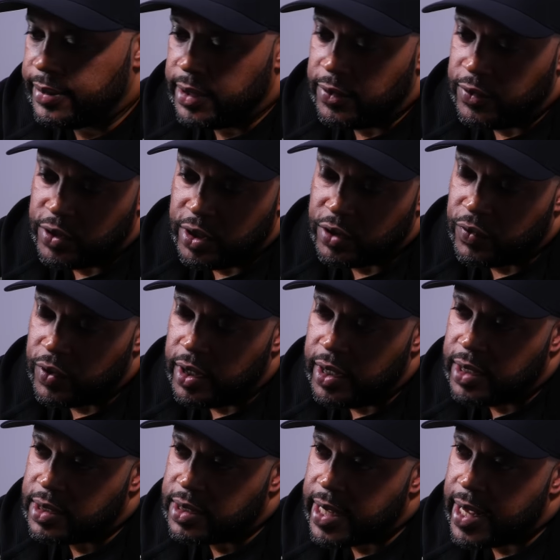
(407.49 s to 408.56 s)
it was just really
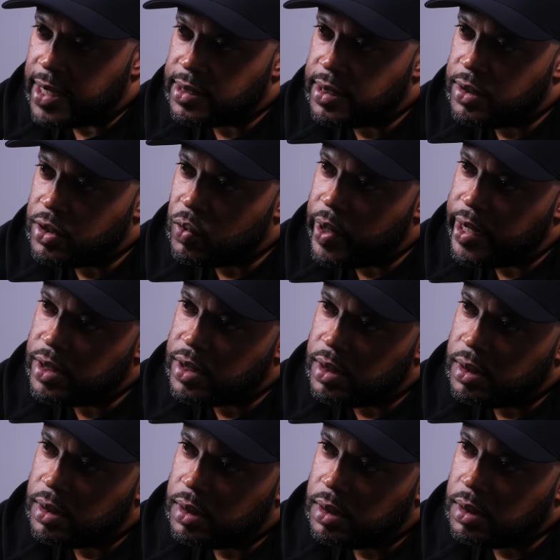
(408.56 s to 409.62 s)
a sad
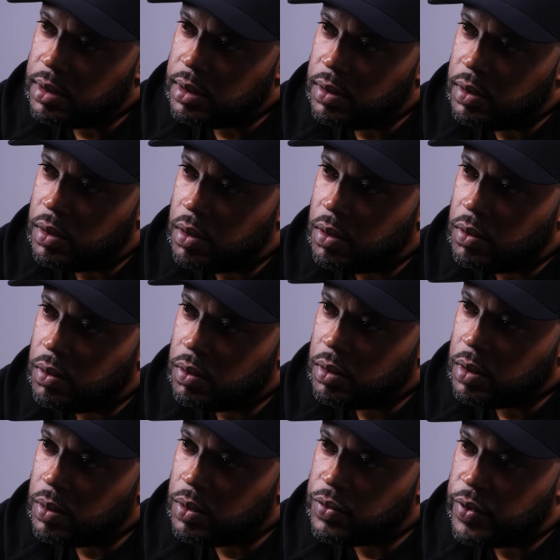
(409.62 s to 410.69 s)
situation. You know,
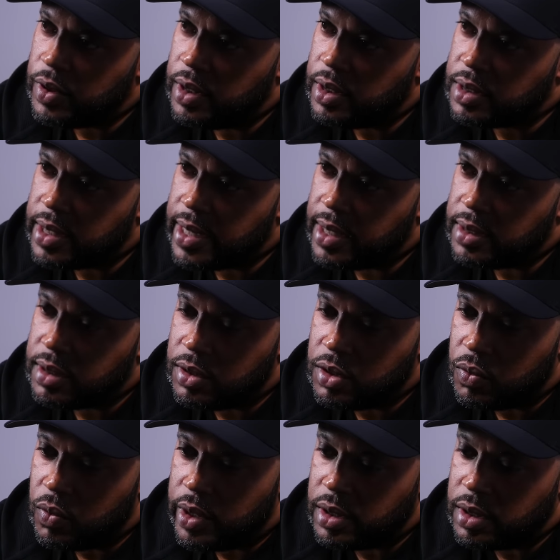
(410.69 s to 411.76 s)
it was really a sad
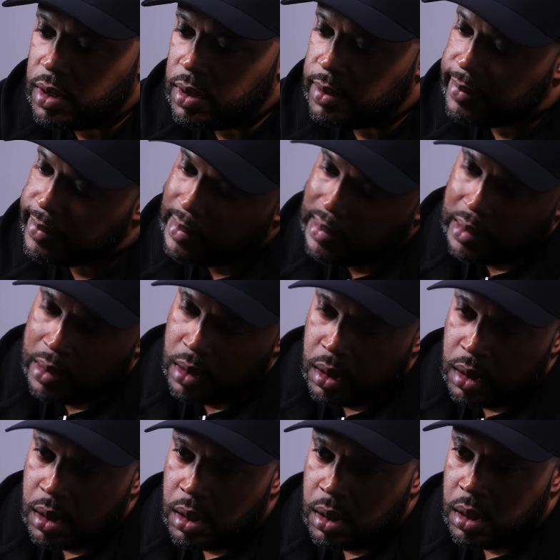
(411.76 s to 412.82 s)
situation.
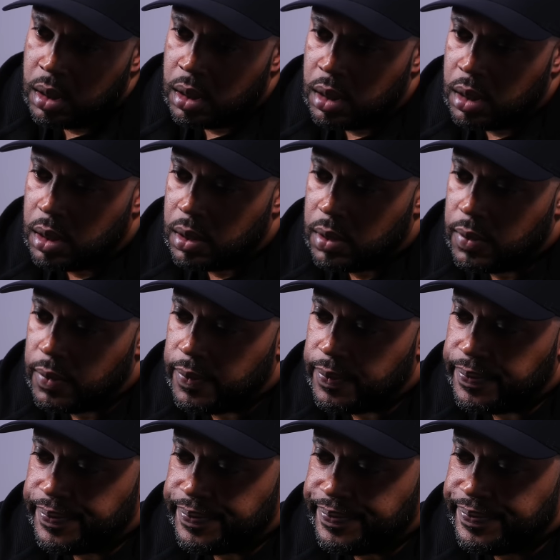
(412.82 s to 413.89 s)

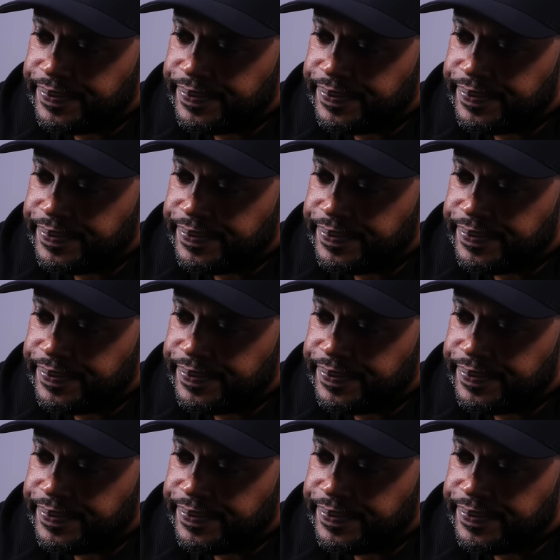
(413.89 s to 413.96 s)
Um,